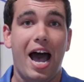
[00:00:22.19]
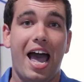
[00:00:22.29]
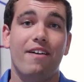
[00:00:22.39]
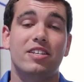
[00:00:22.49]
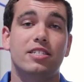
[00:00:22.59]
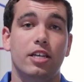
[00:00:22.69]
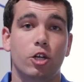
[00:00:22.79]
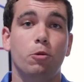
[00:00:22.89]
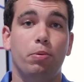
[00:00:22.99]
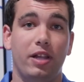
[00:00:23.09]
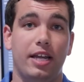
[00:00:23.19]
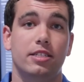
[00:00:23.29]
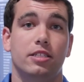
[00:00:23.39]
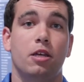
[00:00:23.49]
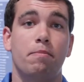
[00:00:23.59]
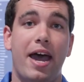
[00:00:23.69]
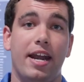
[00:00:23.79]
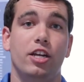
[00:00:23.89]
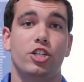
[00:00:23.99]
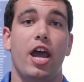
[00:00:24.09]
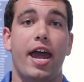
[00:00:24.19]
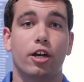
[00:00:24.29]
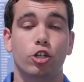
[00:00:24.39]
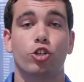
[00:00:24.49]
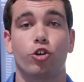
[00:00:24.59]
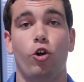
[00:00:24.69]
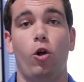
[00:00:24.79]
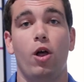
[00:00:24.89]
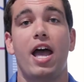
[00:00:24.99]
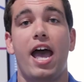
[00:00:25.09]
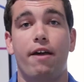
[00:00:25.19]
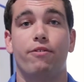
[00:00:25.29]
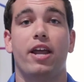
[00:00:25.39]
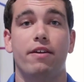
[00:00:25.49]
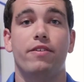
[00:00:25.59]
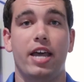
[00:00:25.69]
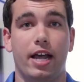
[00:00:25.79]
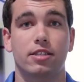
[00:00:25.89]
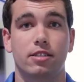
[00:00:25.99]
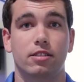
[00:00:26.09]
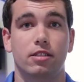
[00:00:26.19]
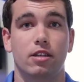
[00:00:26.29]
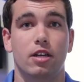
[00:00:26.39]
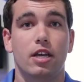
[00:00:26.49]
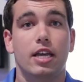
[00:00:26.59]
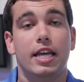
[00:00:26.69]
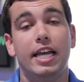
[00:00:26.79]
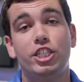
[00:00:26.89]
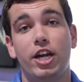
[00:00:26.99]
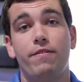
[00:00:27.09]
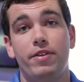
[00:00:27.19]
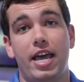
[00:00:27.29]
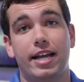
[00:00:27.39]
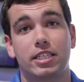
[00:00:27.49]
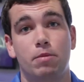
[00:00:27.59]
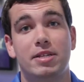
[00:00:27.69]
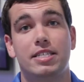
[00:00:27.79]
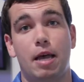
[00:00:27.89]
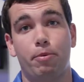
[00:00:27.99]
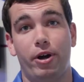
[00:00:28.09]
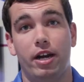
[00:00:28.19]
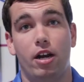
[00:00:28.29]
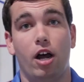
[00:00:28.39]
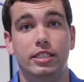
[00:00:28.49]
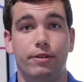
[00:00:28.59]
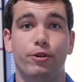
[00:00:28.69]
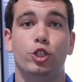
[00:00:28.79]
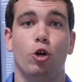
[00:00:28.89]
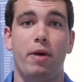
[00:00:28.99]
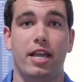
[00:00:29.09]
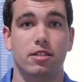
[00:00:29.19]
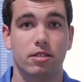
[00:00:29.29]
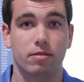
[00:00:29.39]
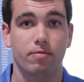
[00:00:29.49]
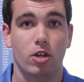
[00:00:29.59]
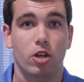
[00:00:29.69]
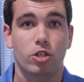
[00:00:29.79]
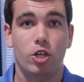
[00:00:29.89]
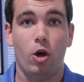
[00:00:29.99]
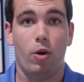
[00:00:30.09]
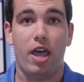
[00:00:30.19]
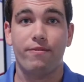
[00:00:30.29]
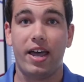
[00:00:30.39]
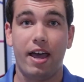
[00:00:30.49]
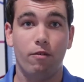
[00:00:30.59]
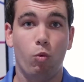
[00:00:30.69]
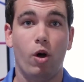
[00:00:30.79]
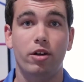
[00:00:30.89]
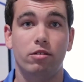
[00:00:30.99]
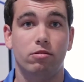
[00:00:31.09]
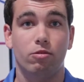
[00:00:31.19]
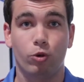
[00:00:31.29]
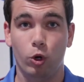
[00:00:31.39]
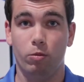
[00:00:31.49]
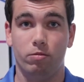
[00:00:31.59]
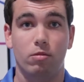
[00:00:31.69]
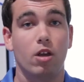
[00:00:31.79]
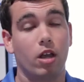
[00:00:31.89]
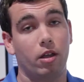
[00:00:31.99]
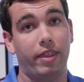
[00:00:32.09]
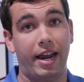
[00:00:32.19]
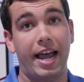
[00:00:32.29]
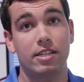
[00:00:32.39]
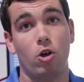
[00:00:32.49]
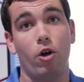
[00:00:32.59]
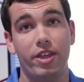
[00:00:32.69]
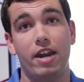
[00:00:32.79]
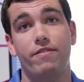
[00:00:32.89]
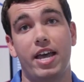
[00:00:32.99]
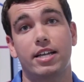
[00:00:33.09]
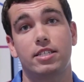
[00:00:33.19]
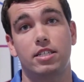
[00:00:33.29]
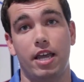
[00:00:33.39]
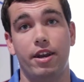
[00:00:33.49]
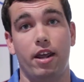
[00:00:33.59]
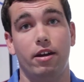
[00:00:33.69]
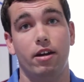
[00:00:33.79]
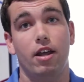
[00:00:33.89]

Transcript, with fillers: I have a single place to manage and control every NVX. Each NVX can be separated on different domains, so if I have one room that has all the NVXs in it,